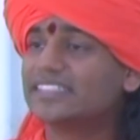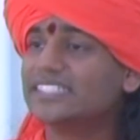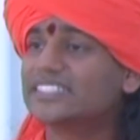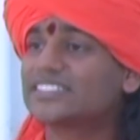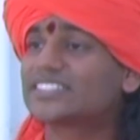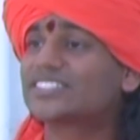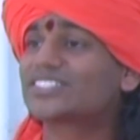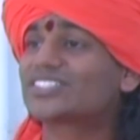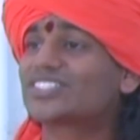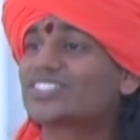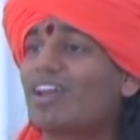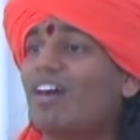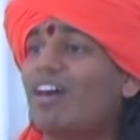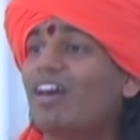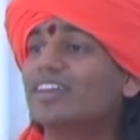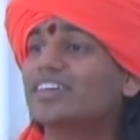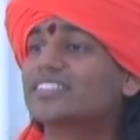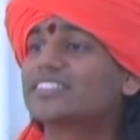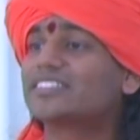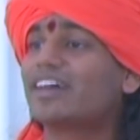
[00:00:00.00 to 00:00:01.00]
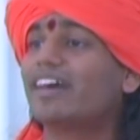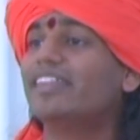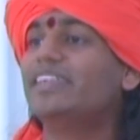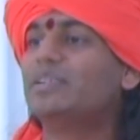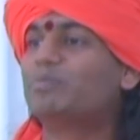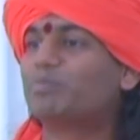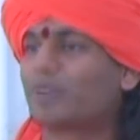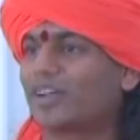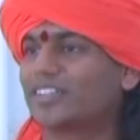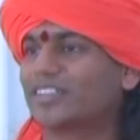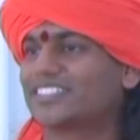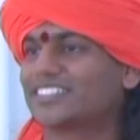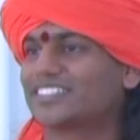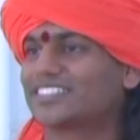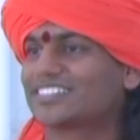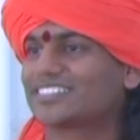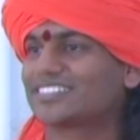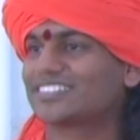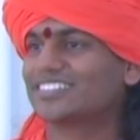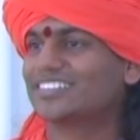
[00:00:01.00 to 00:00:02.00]
this strong, solid
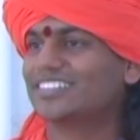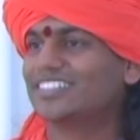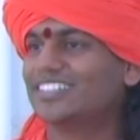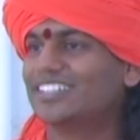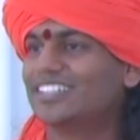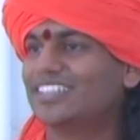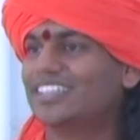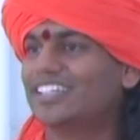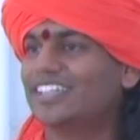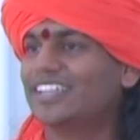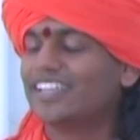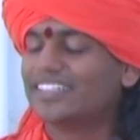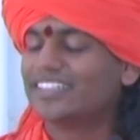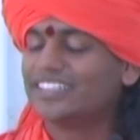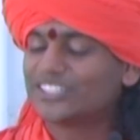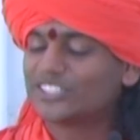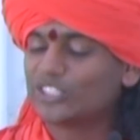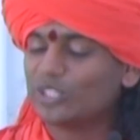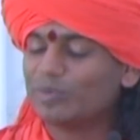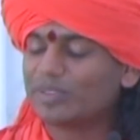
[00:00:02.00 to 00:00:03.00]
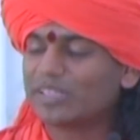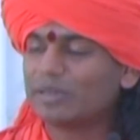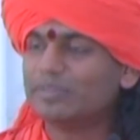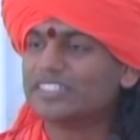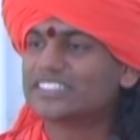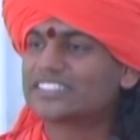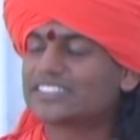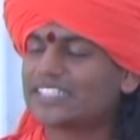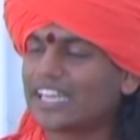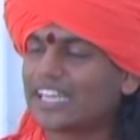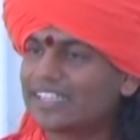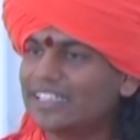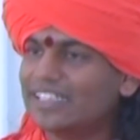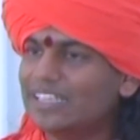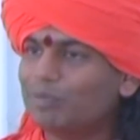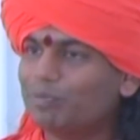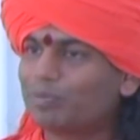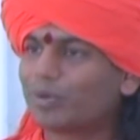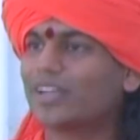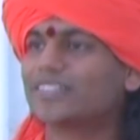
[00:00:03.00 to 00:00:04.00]
process. This will become a
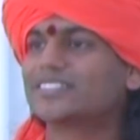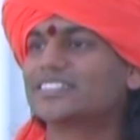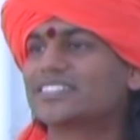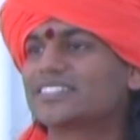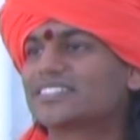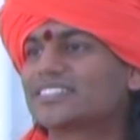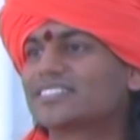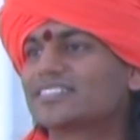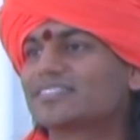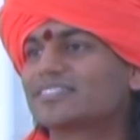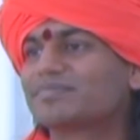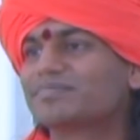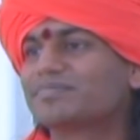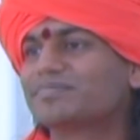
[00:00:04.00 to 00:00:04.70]
subtle process.